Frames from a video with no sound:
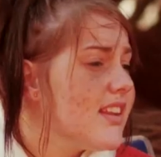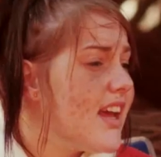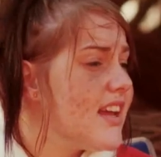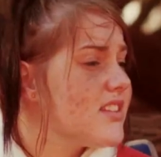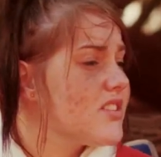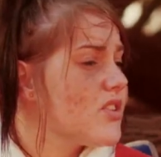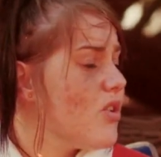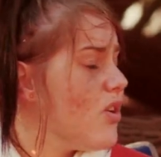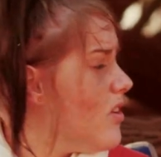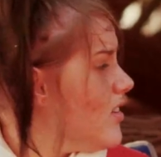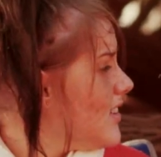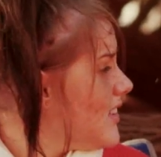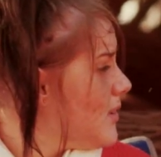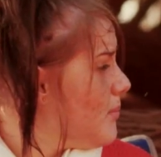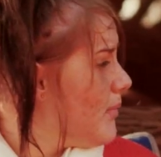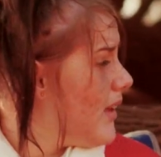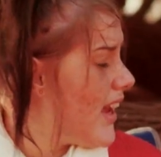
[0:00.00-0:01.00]
That's
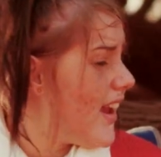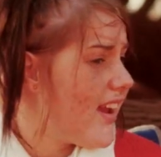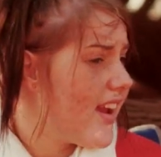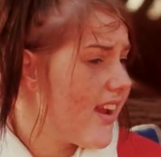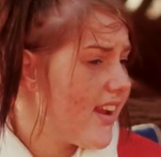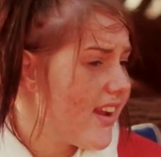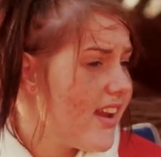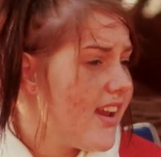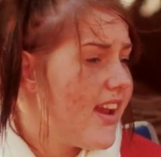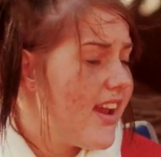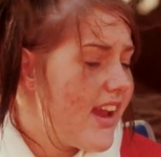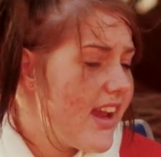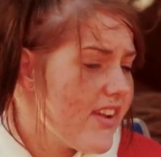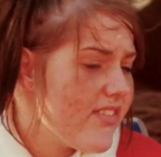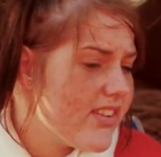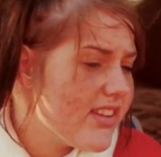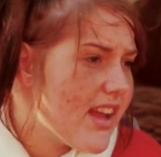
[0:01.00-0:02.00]
awesome, yeah.
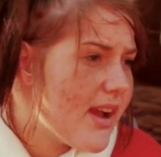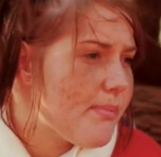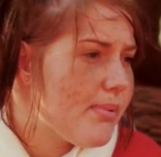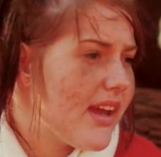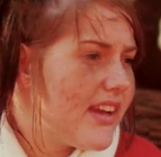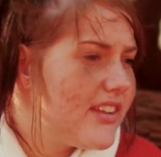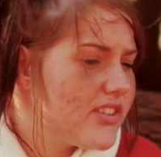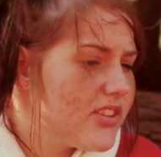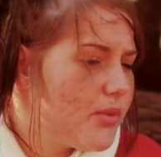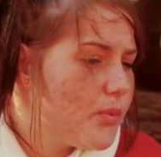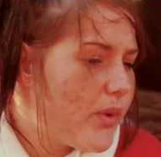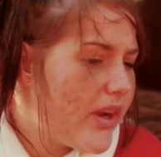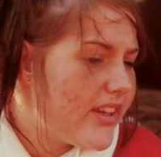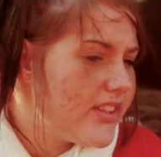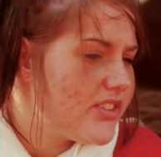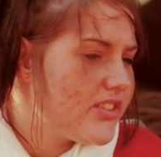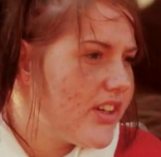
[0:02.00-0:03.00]
Even that place on
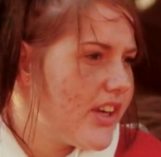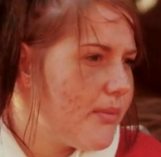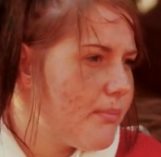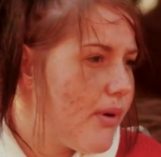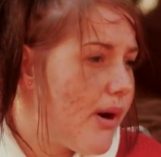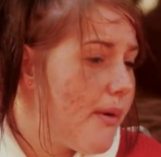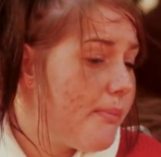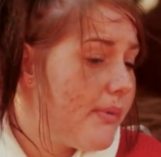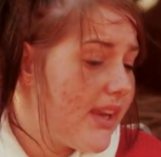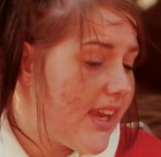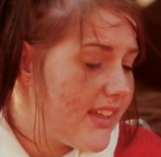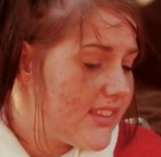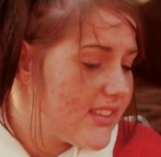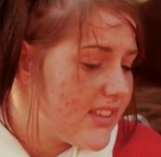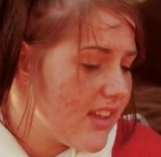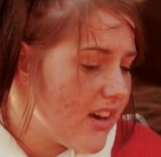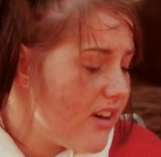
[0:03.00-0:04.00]
Ware Street,
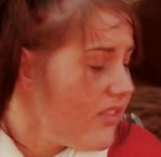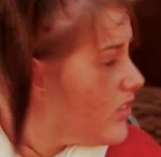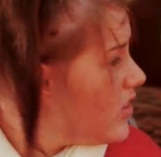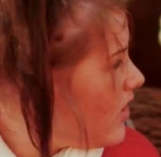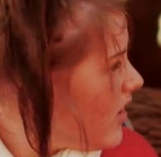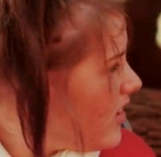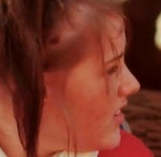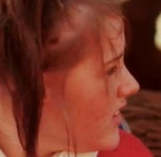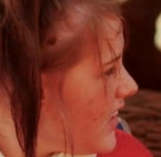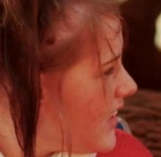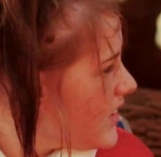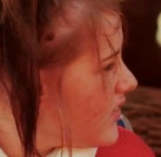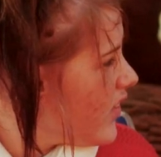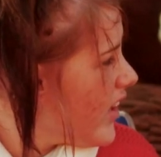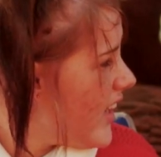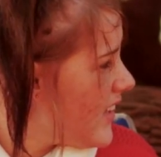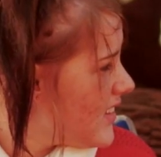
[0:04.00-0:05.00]
Population Health, do those tests
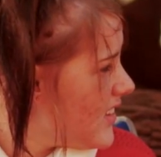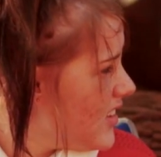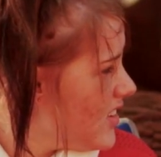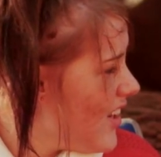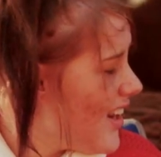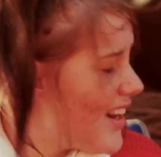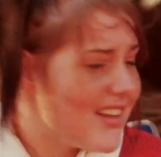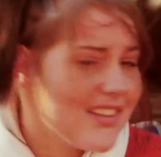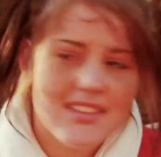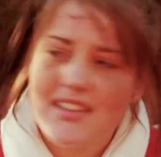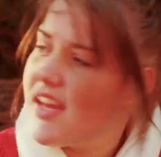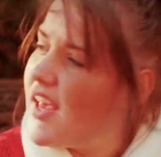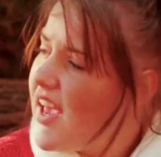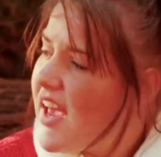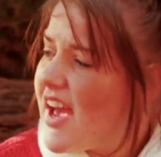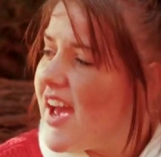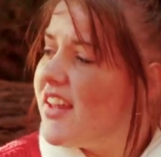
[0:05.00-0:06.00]
for STIs,
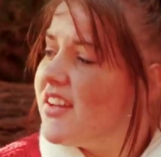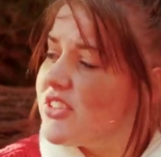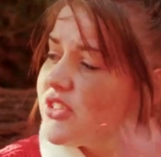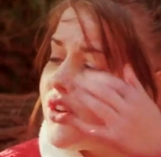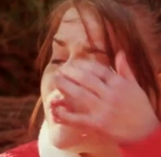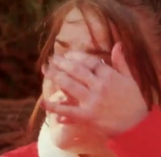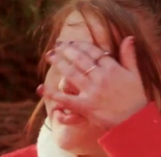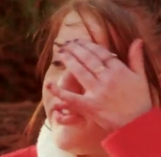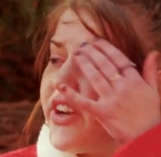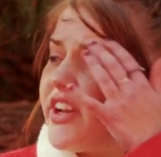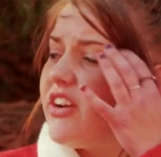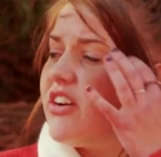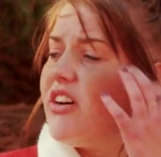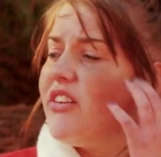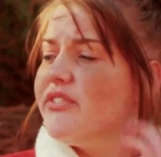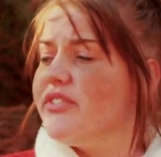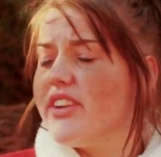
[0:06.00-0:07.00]
and it's all free and
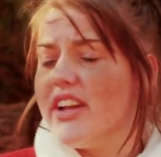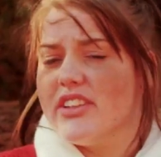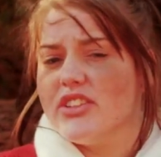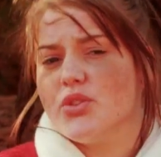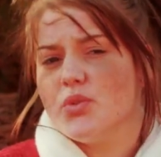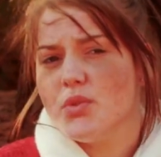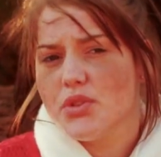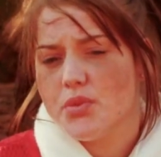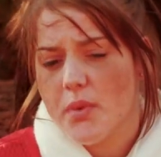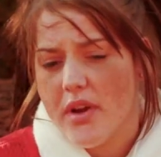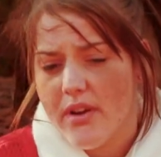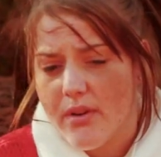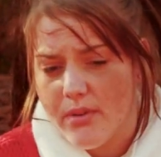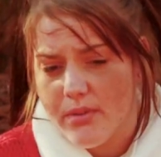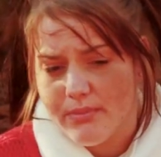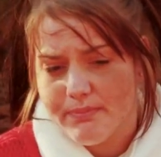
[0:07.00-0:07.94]
confidential as well.